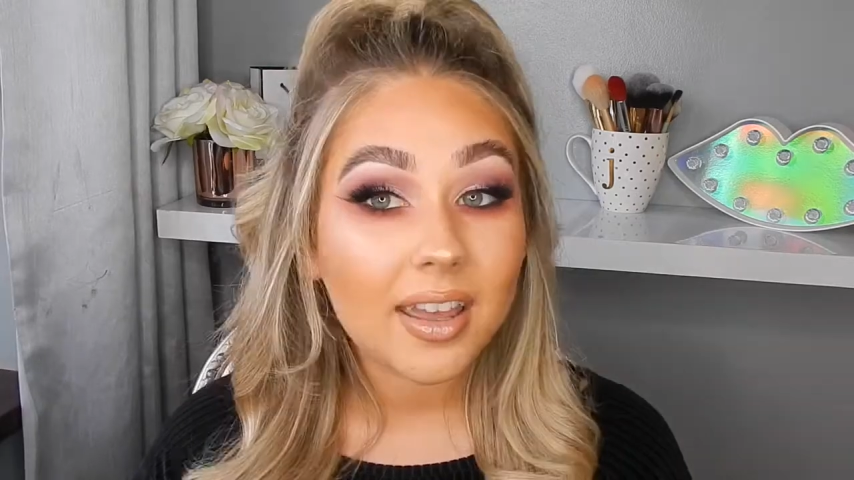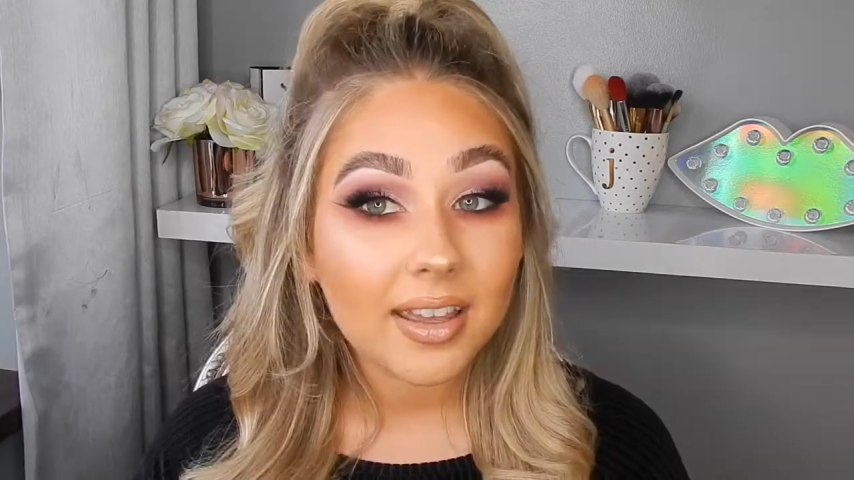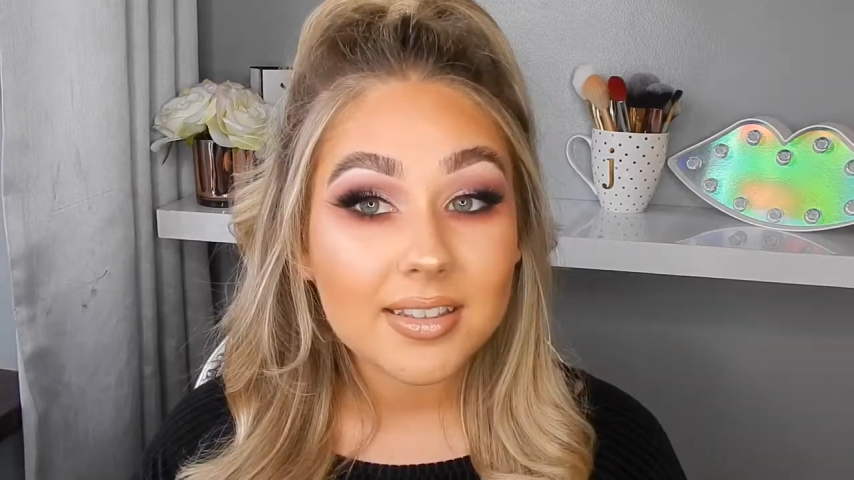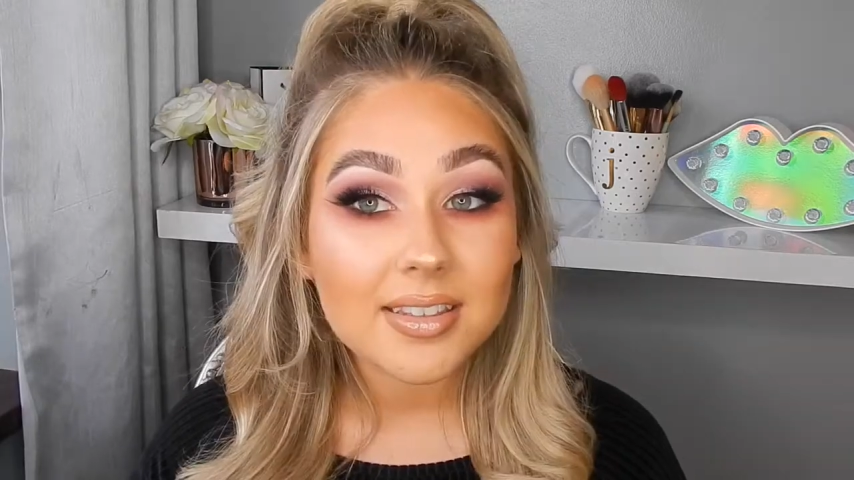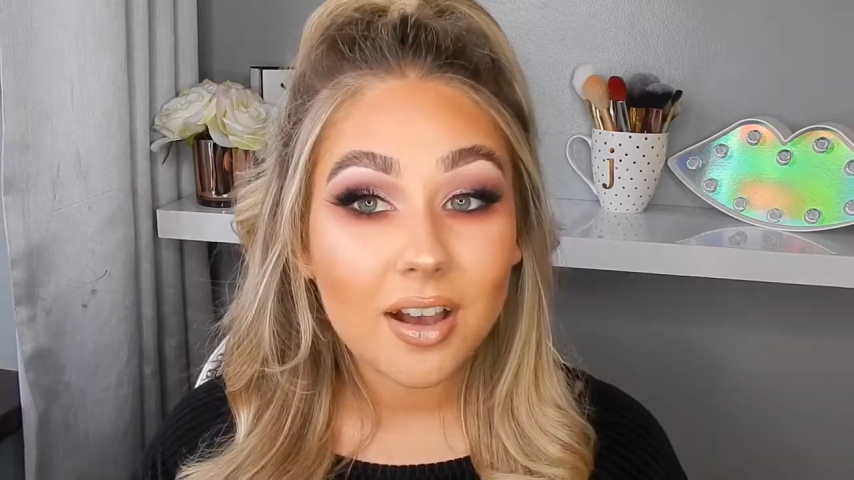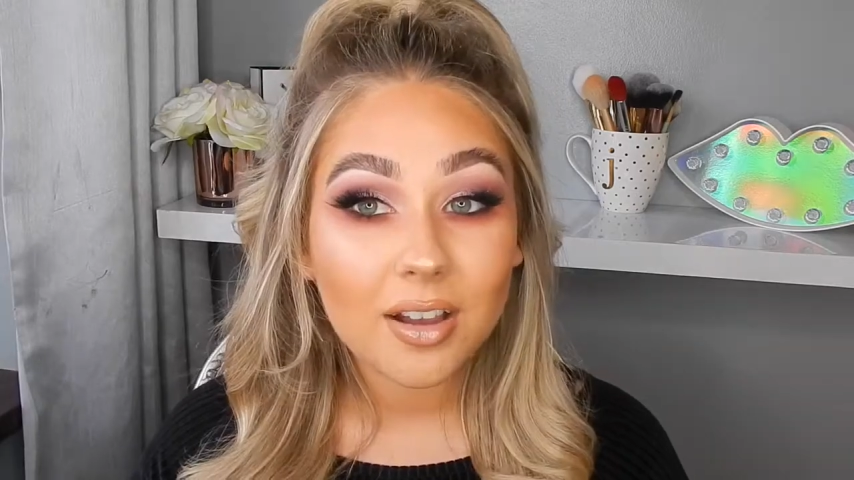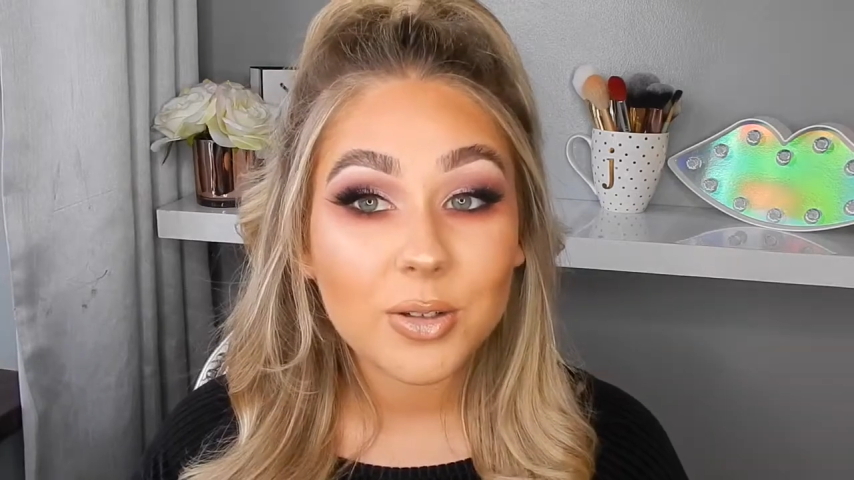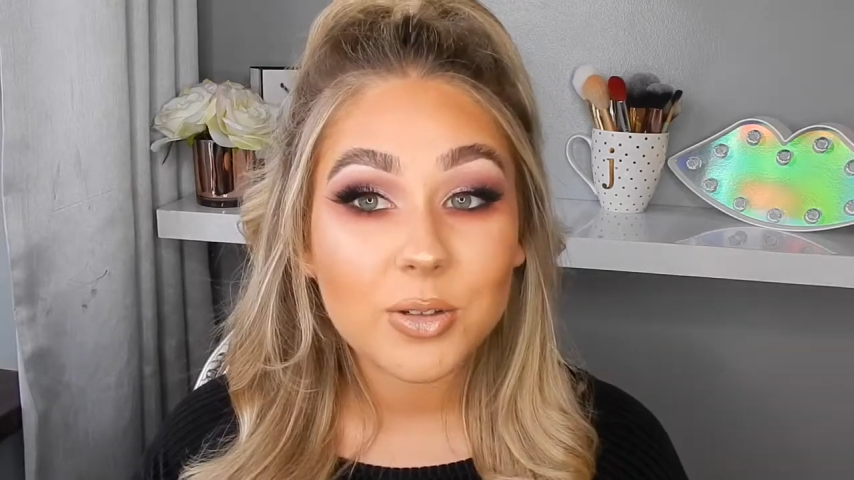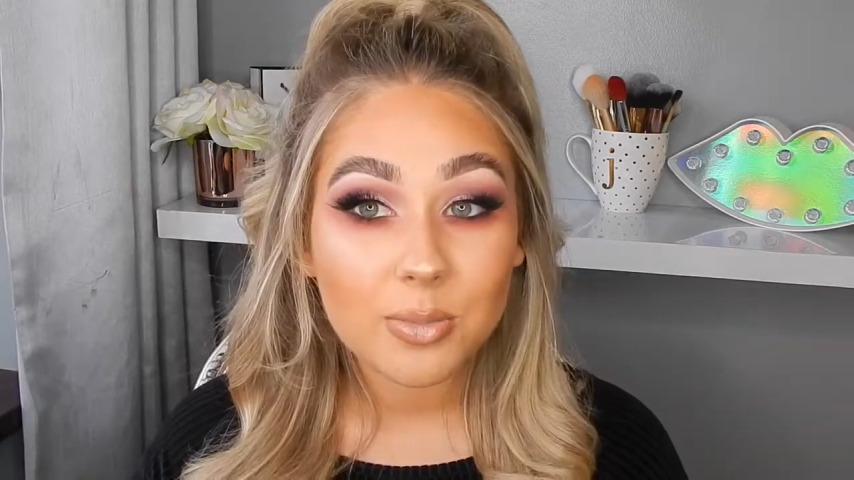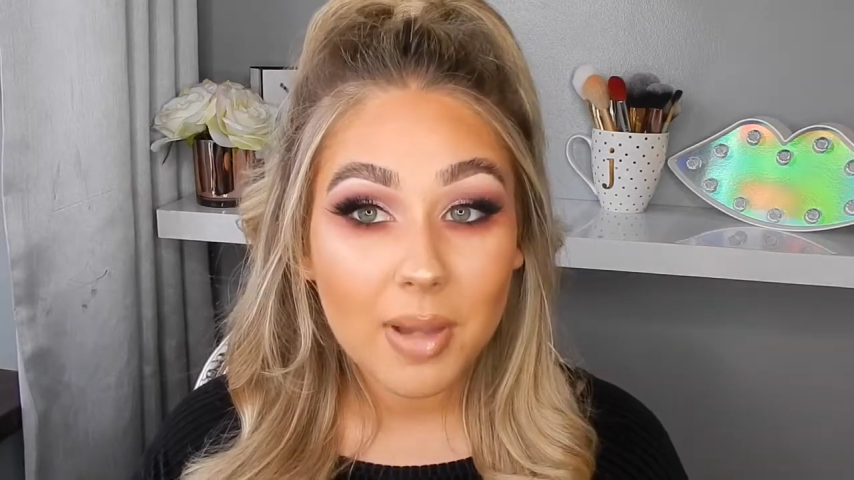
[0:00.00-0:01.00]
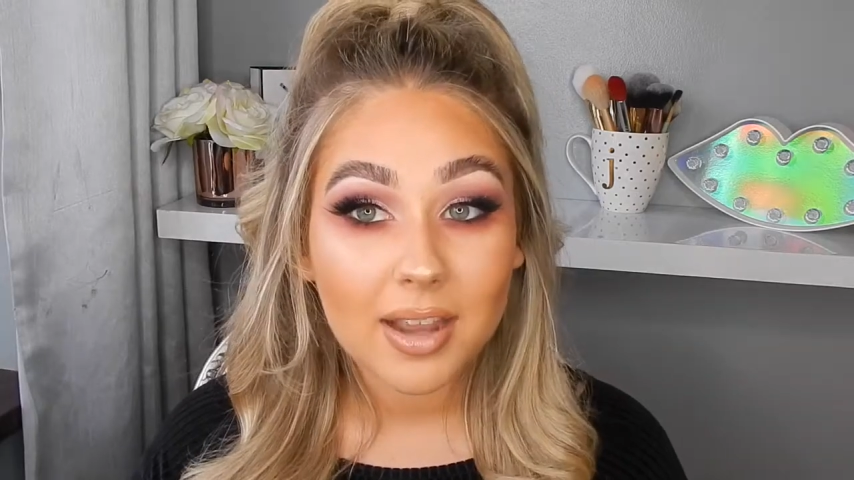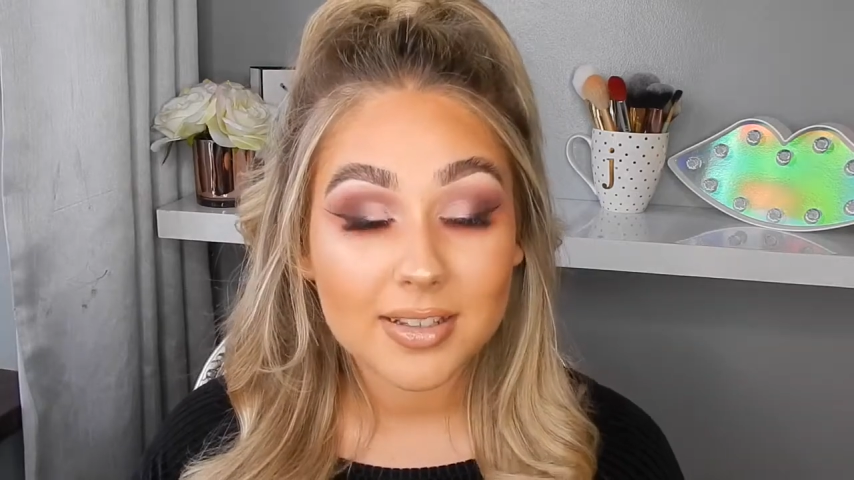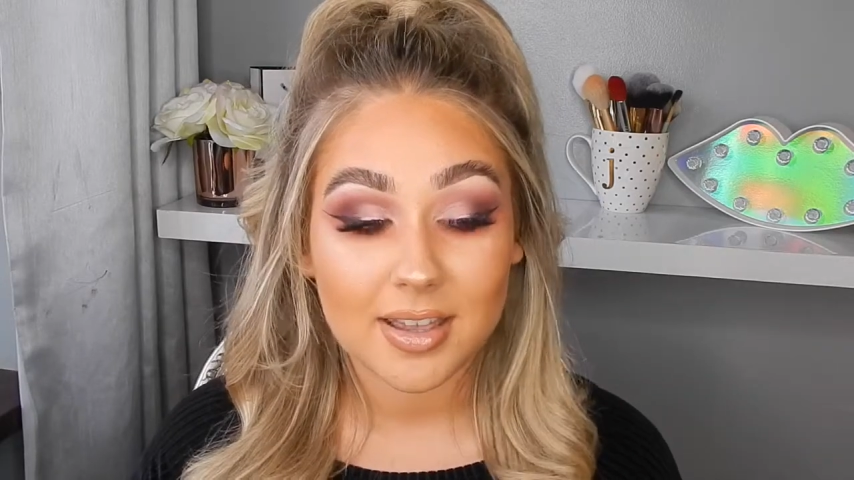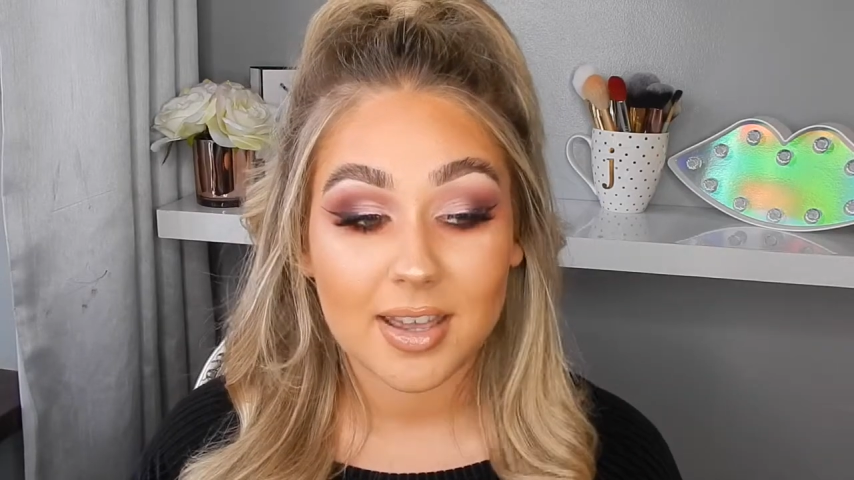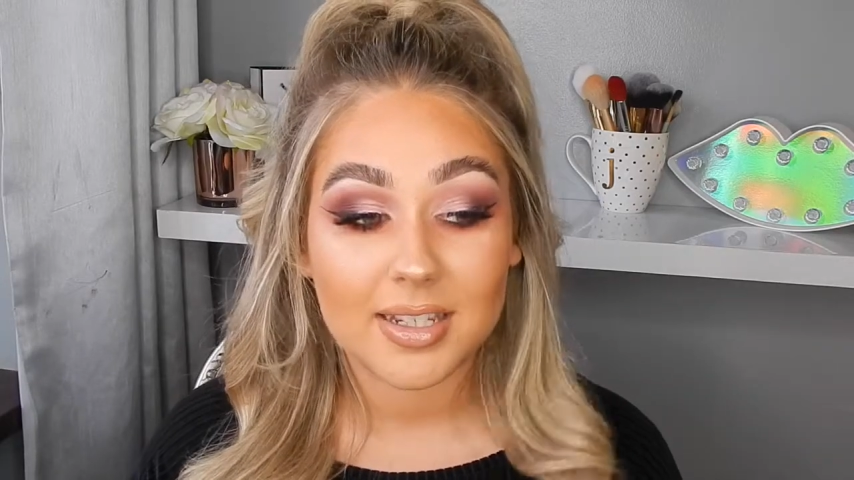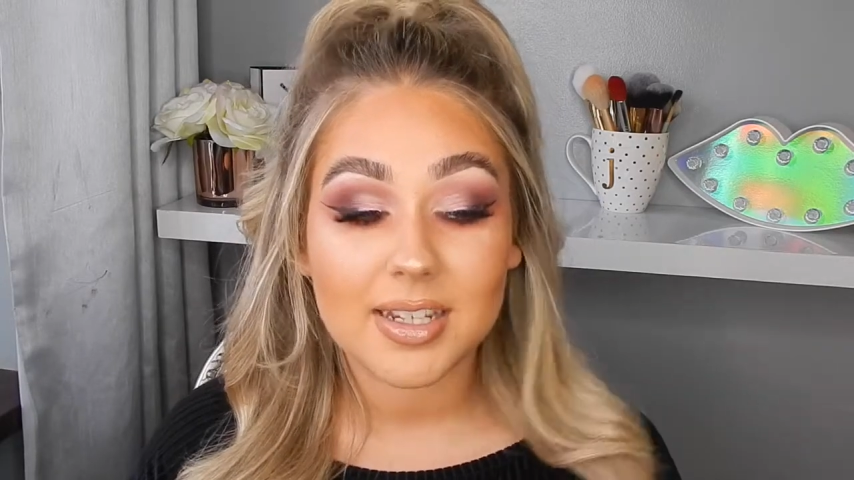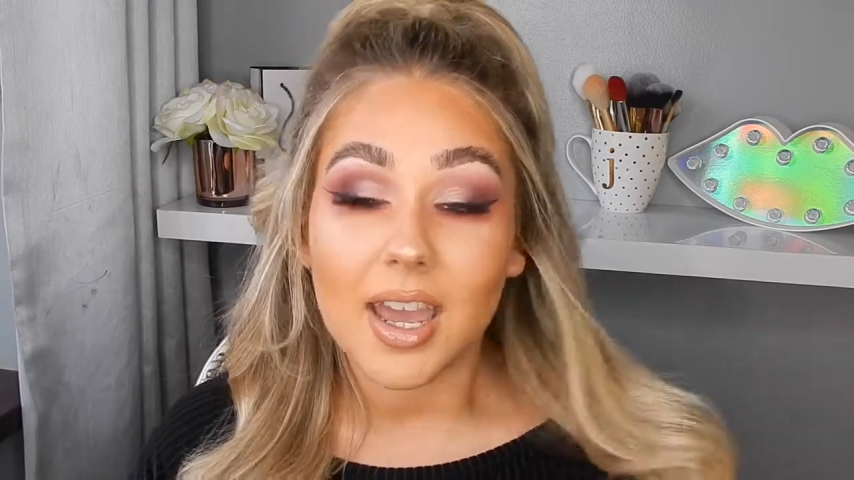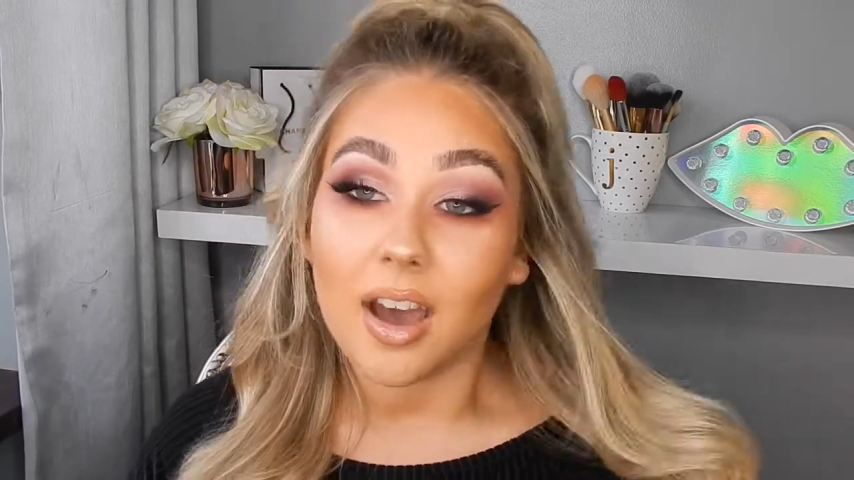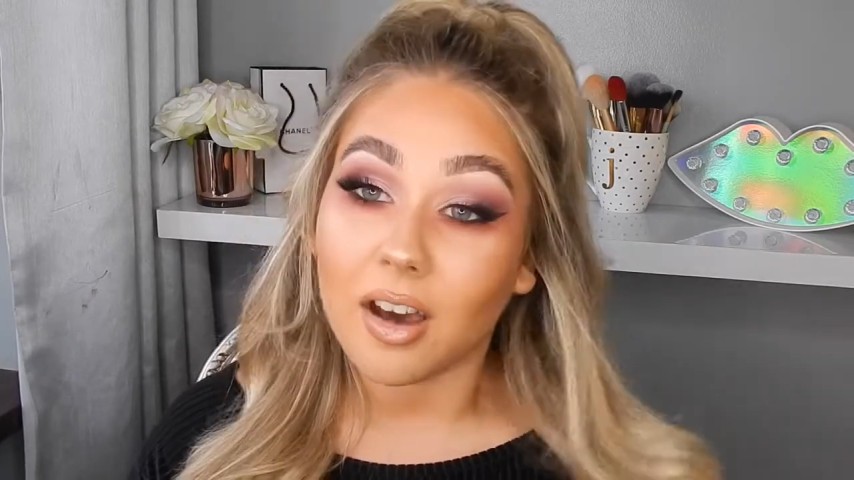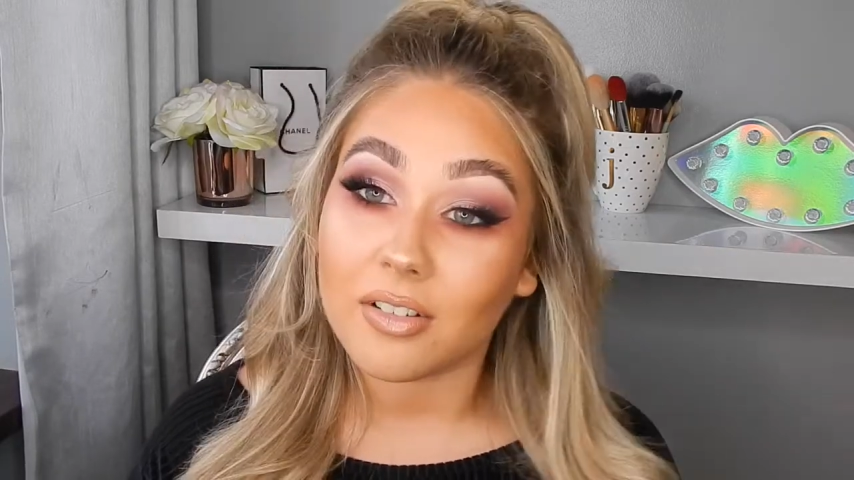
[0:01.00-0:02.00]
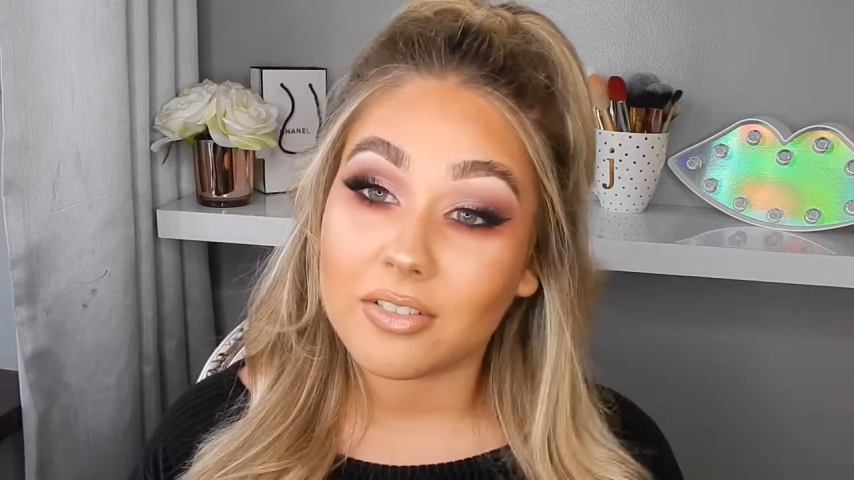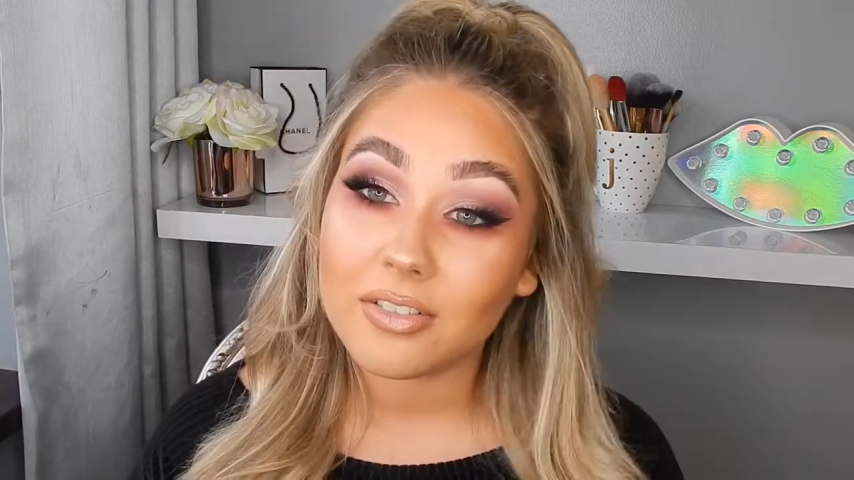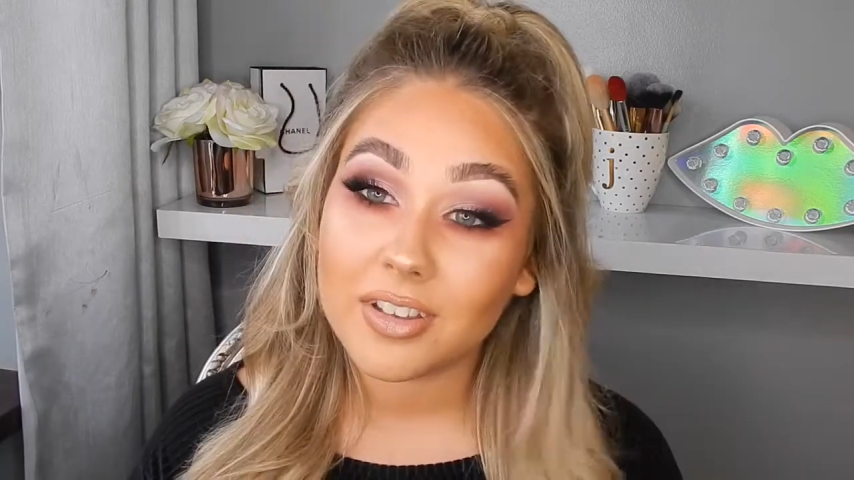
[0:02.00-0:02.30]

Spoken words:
It is on the dramatic side of